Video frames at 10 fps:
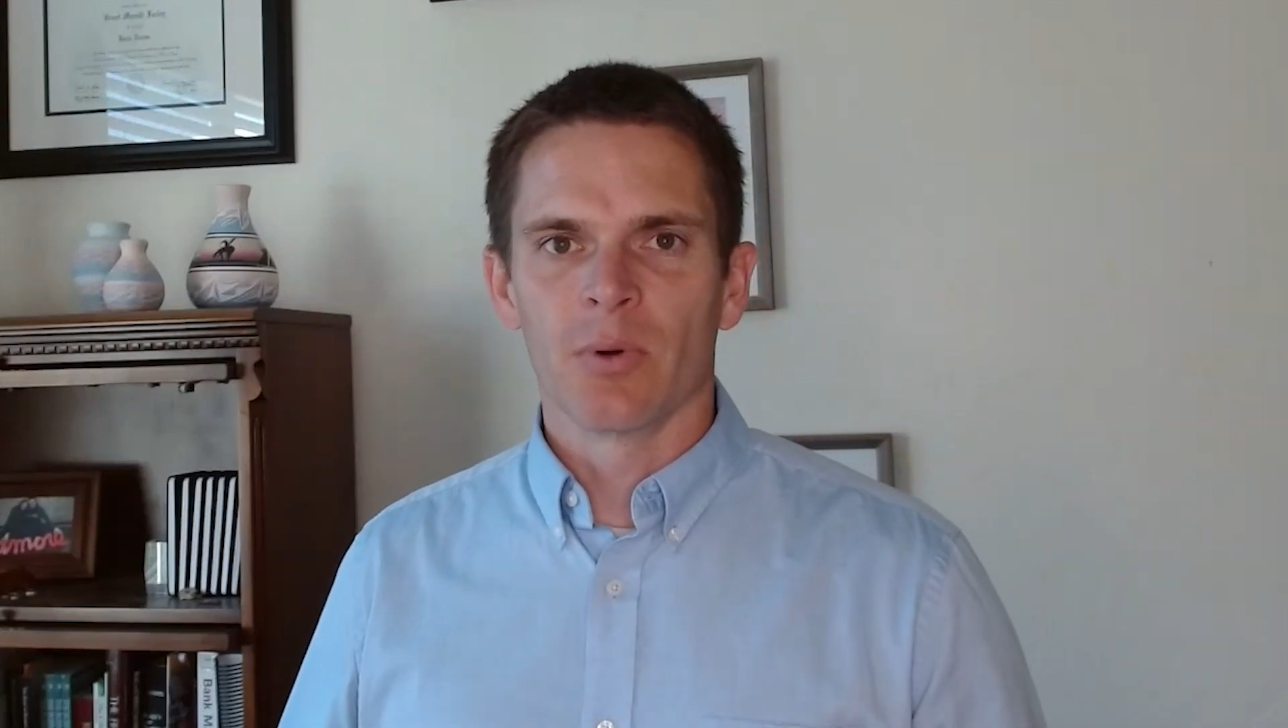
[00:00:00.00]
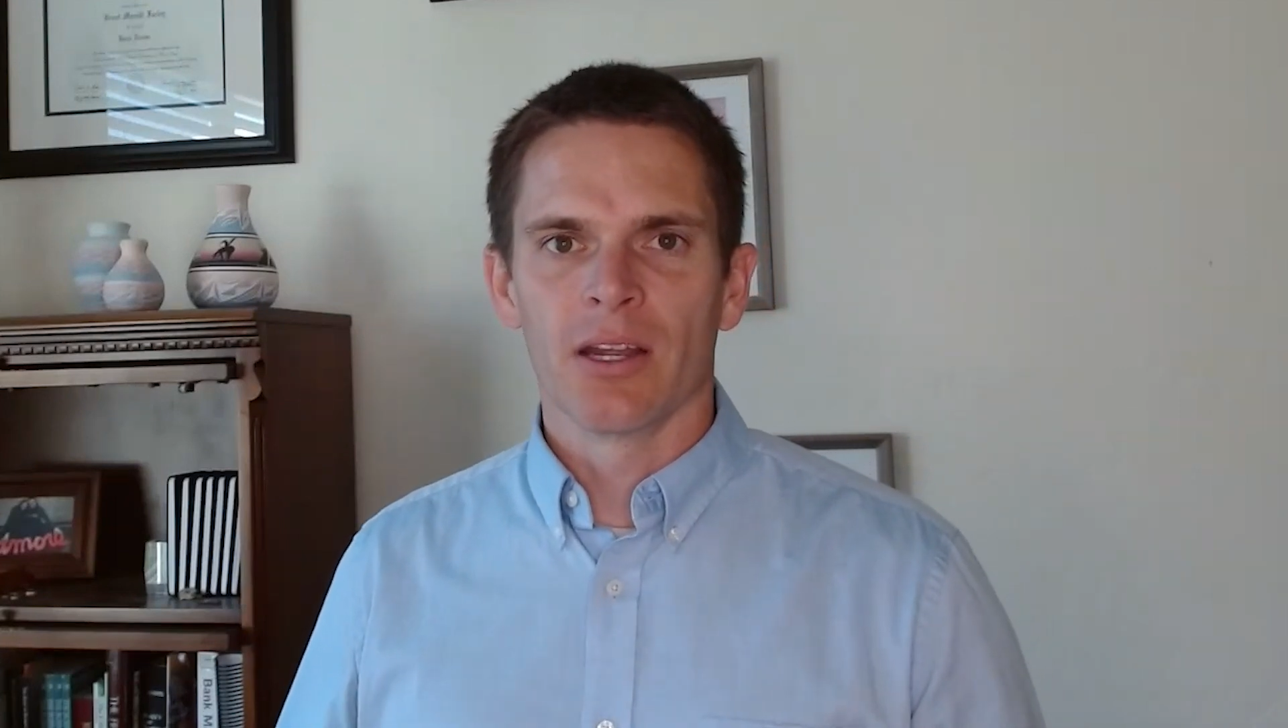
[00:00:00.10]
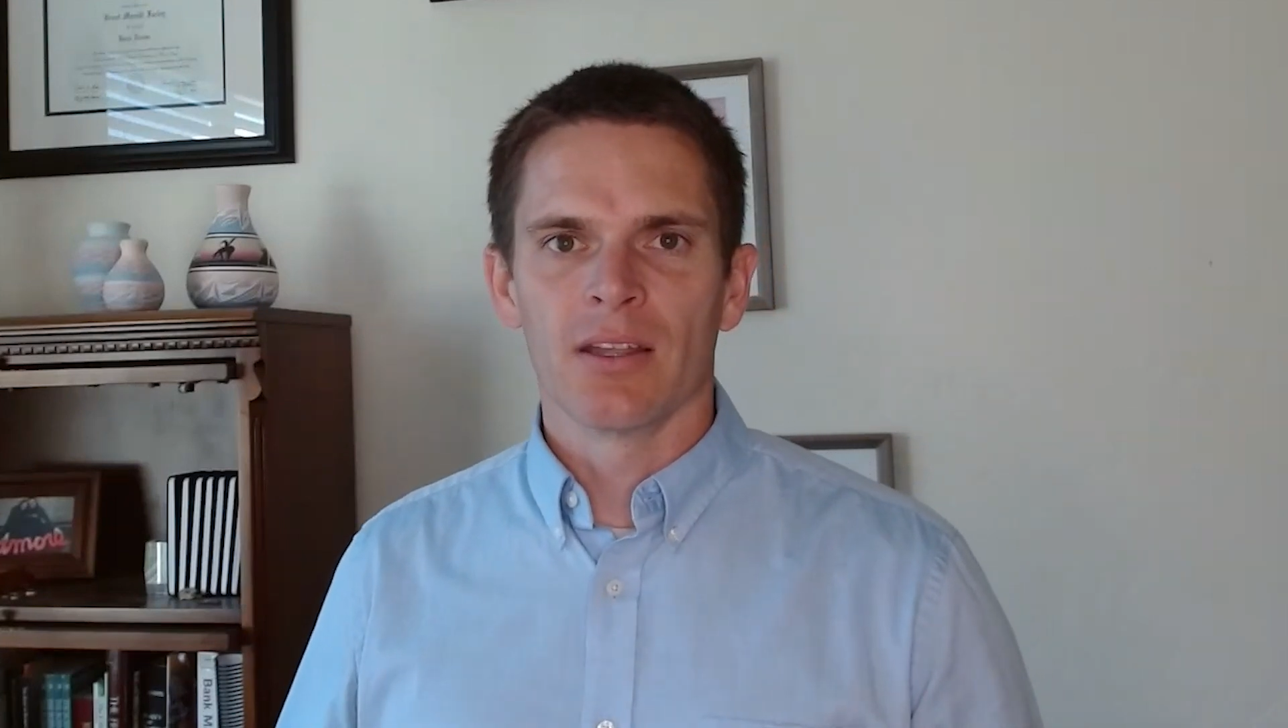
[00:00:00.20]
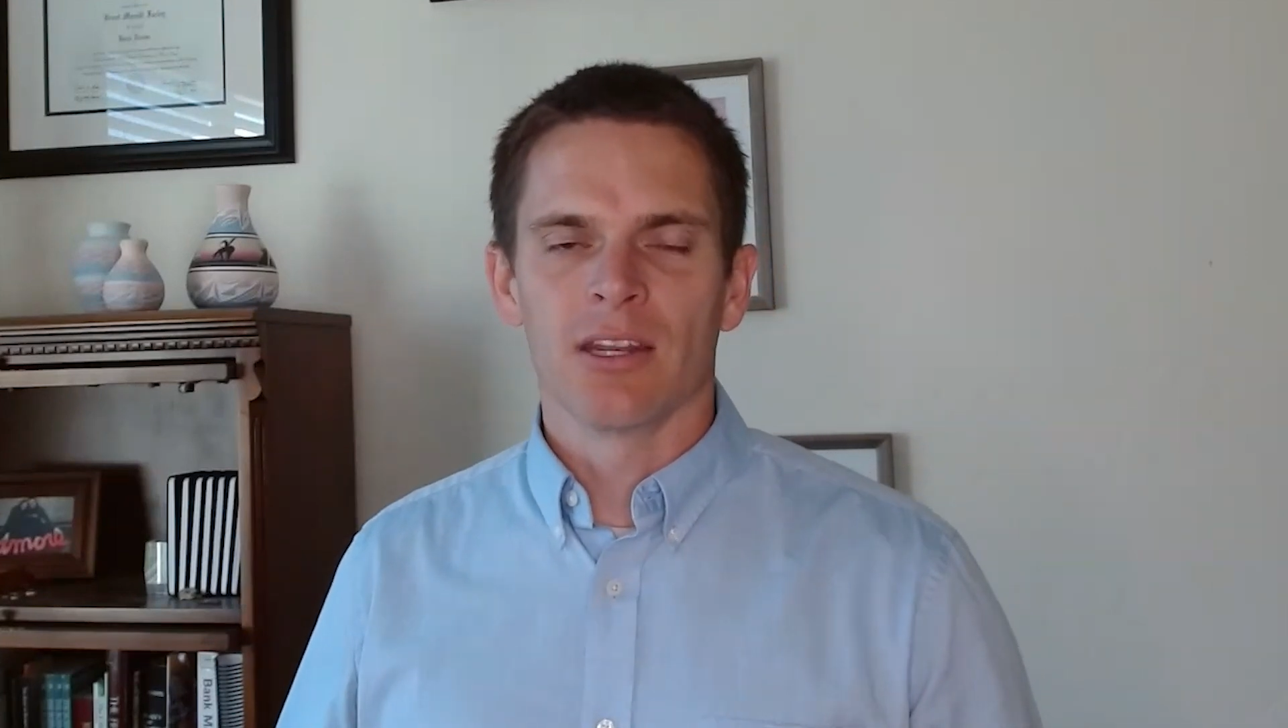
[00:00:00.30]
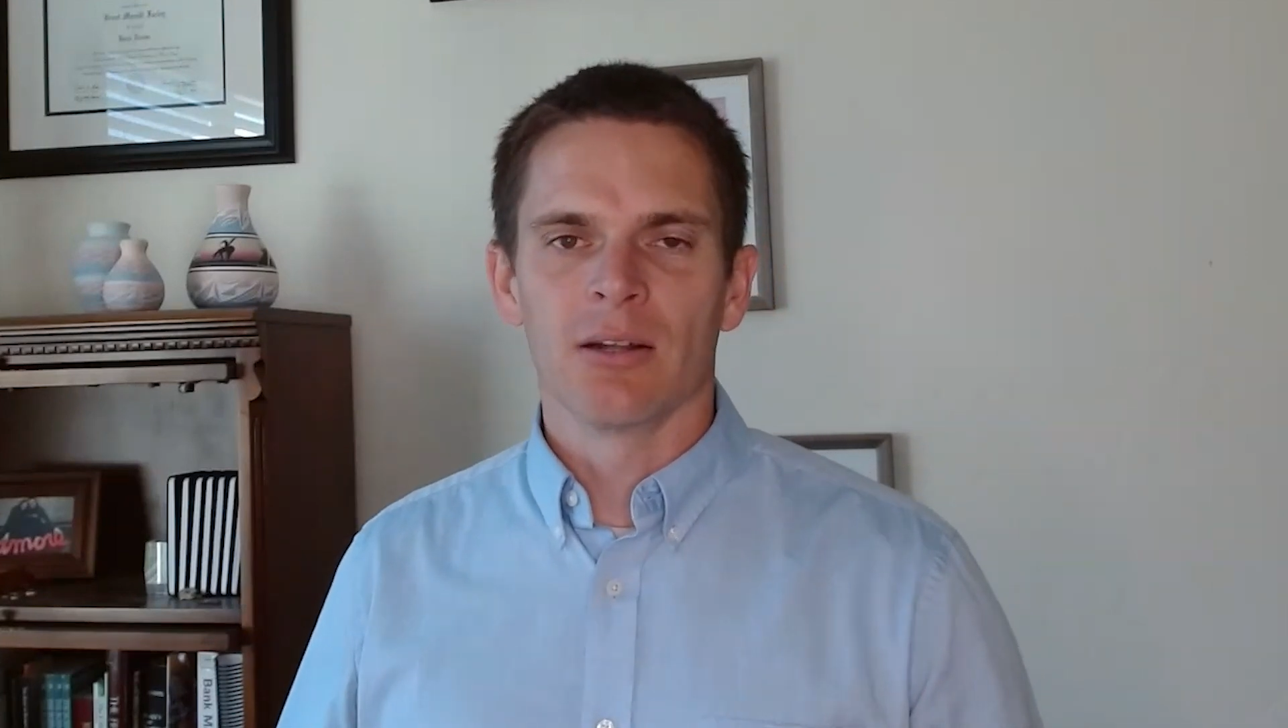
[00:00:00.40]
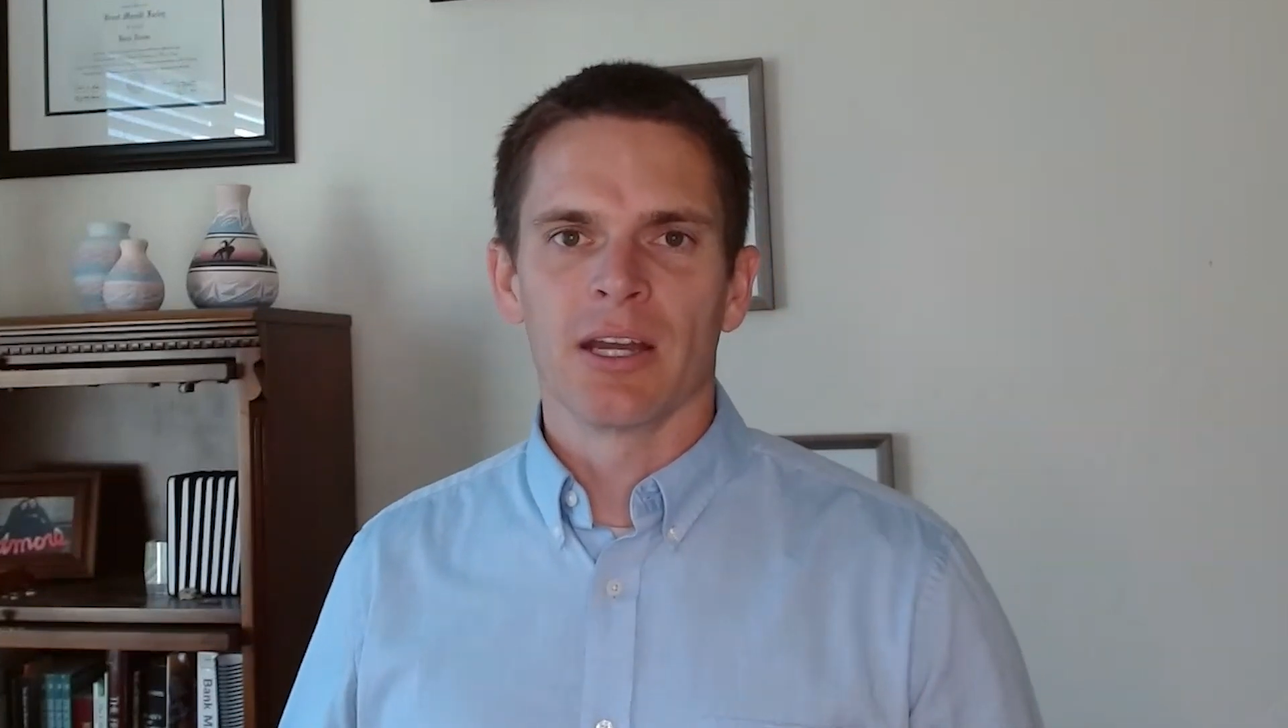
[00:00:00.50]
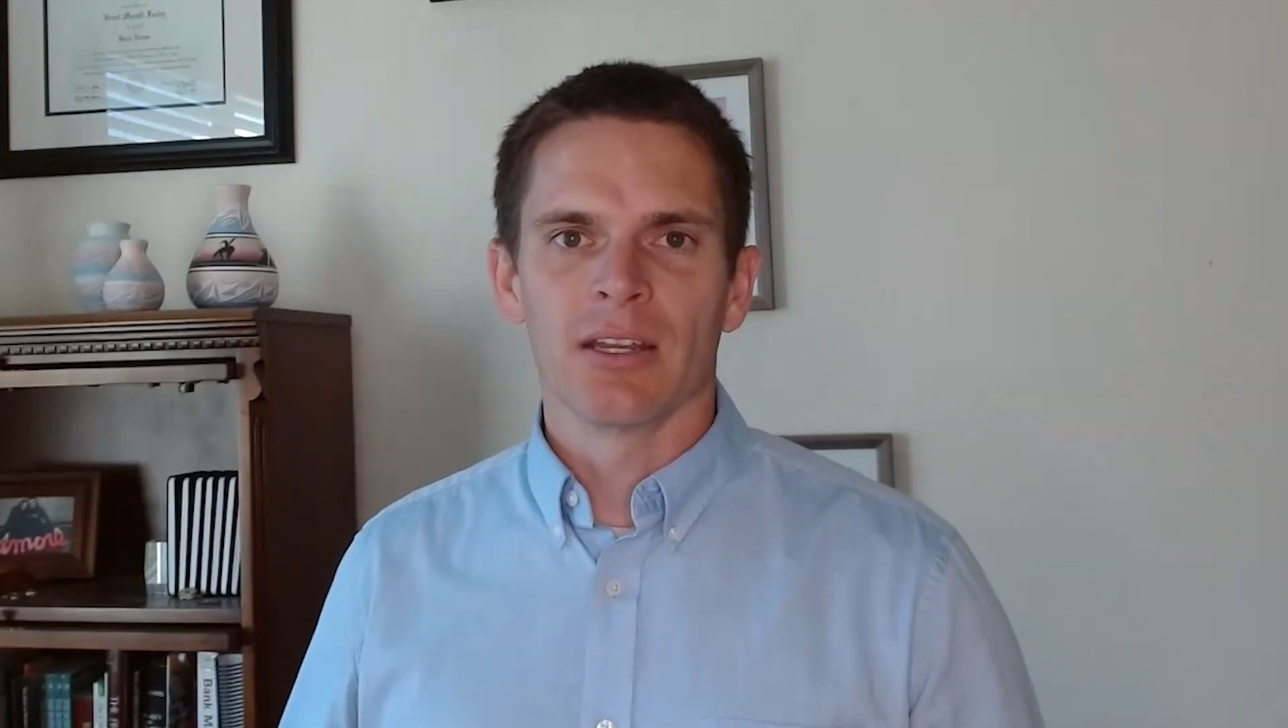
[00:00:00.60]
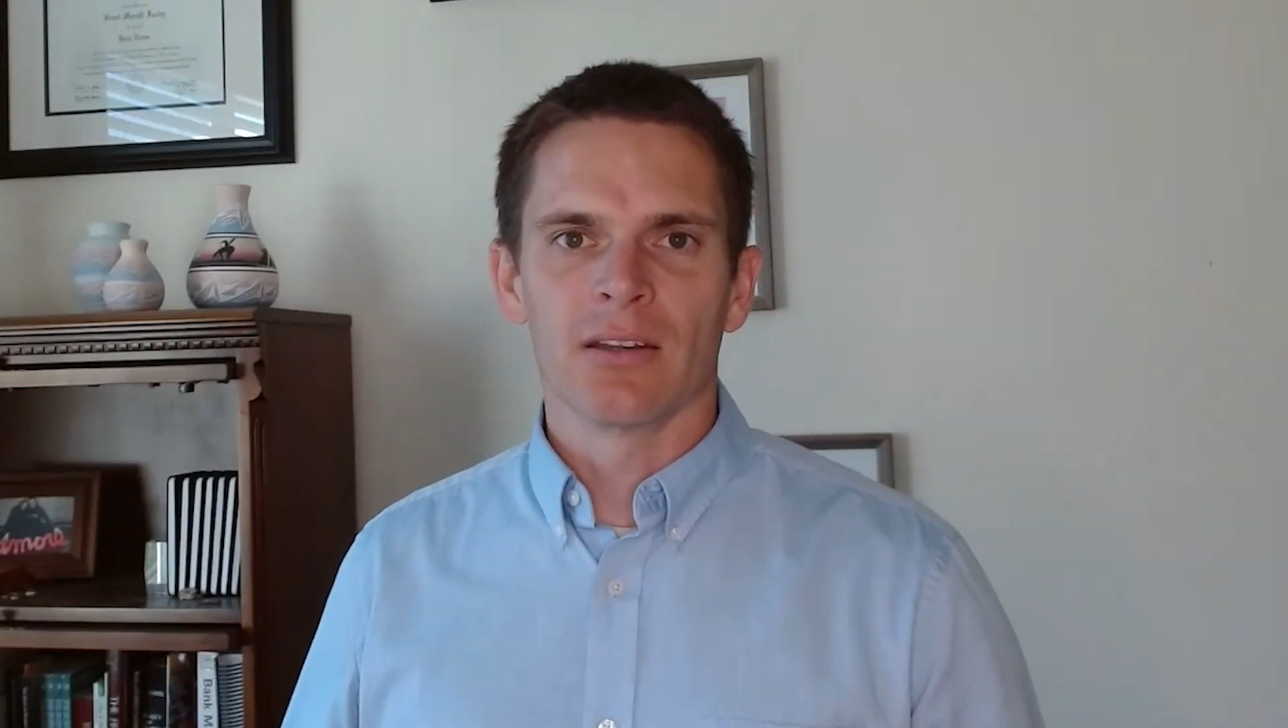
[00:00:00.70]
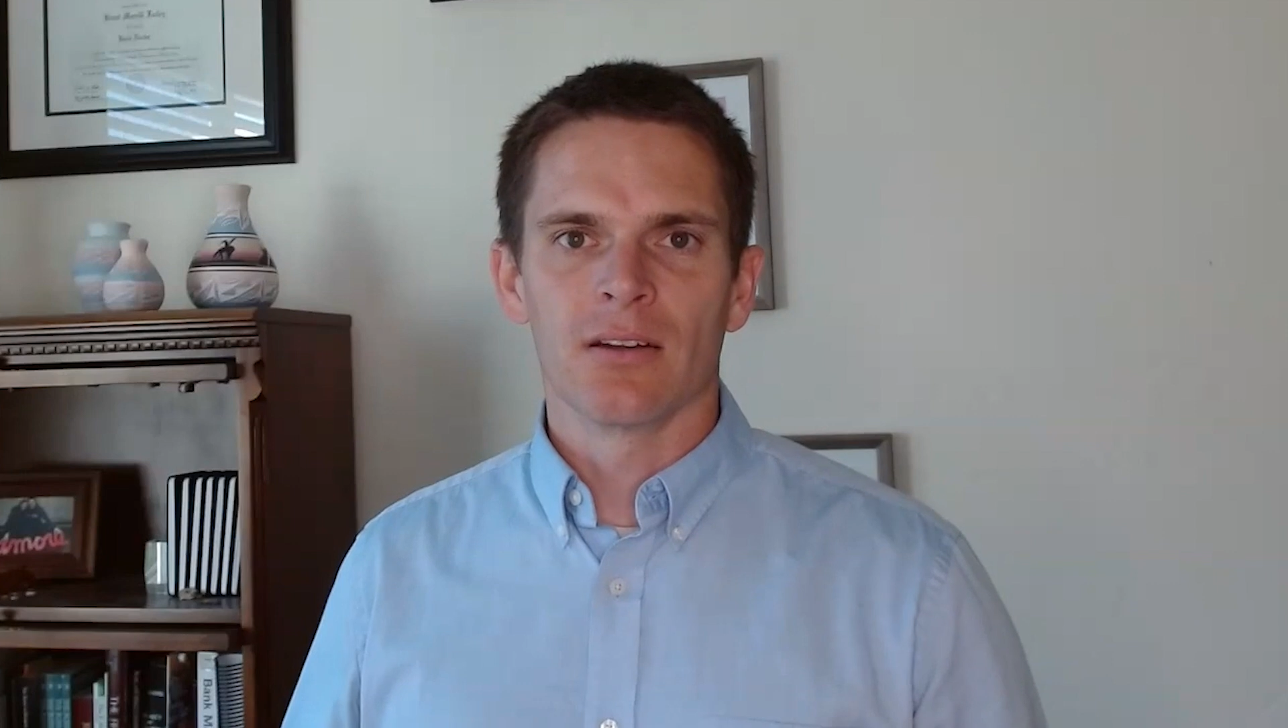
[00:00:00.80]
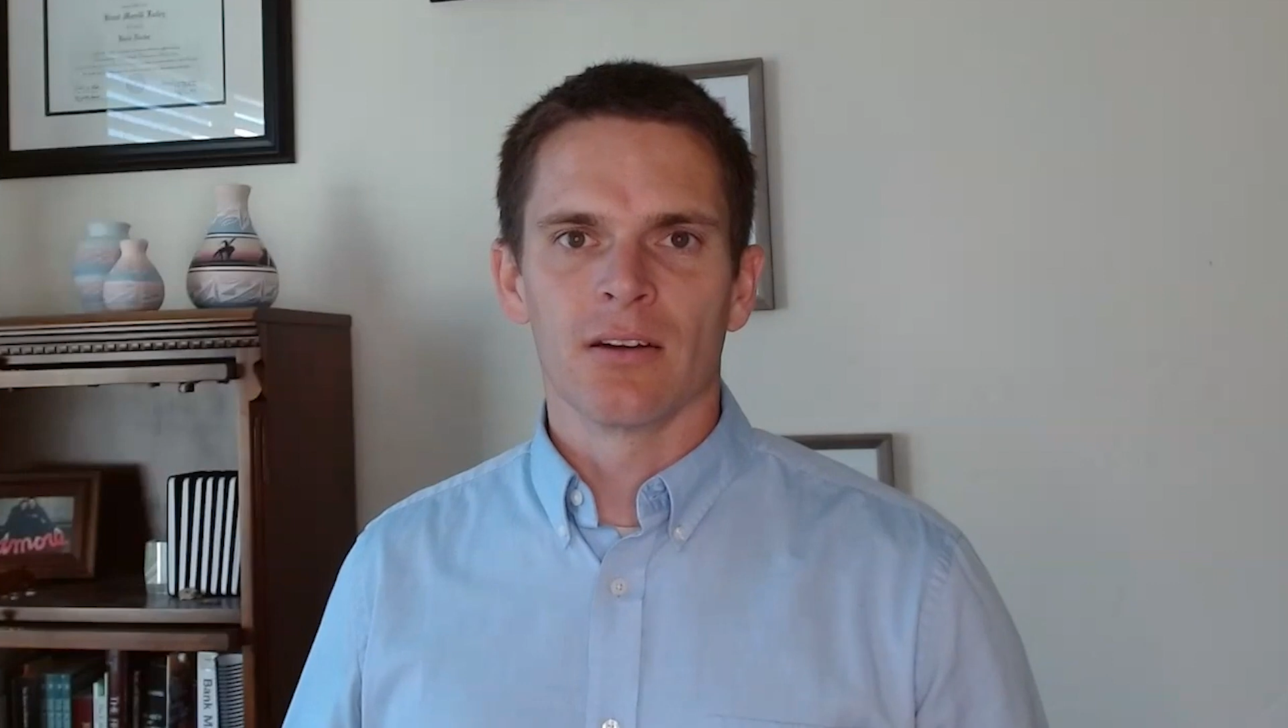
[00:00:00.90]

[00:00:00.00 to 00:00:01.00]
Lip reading: way than I might